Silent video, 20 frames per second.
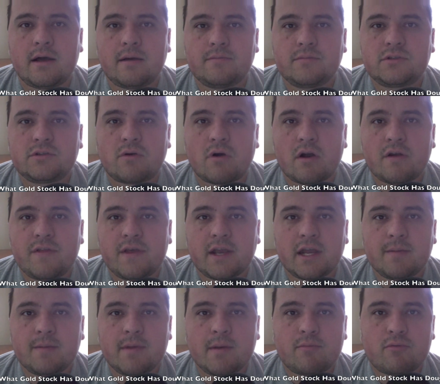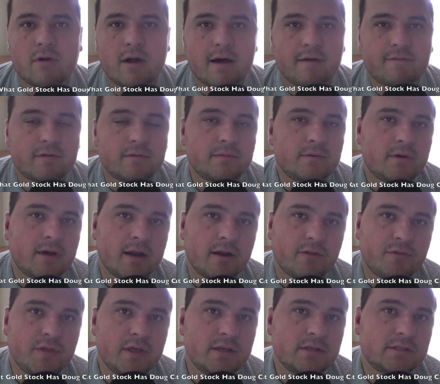So are they going to be profitable? I
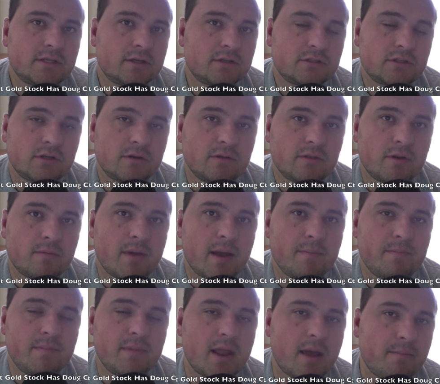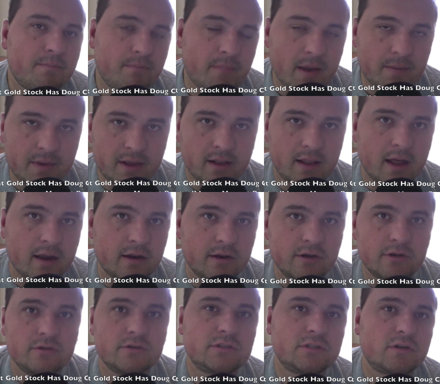don't think so. So there might be a lot of
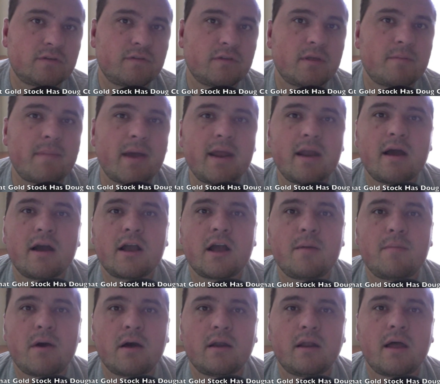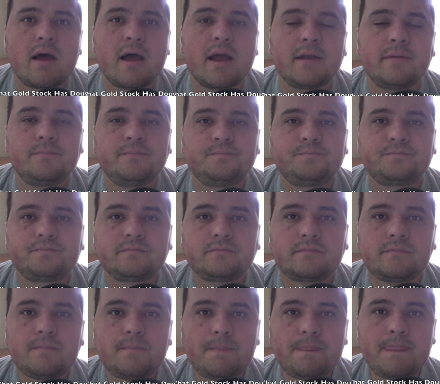new silver that might not come online,
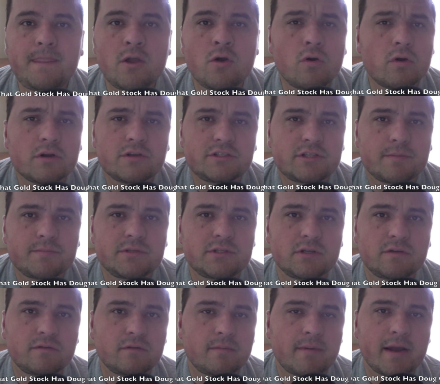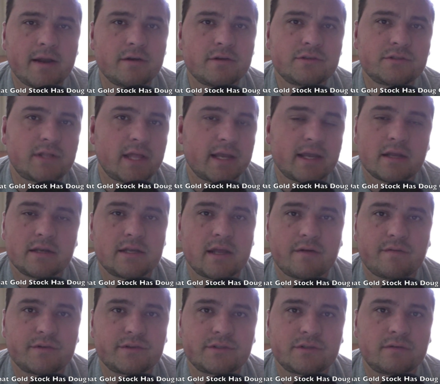or some silver miners like
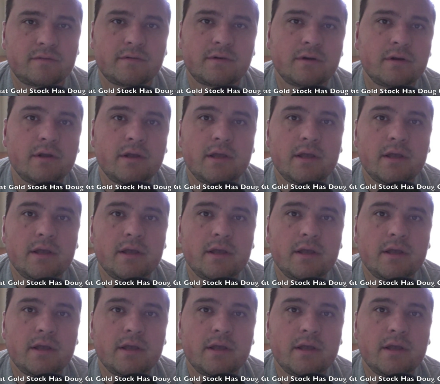Endeavor Silver.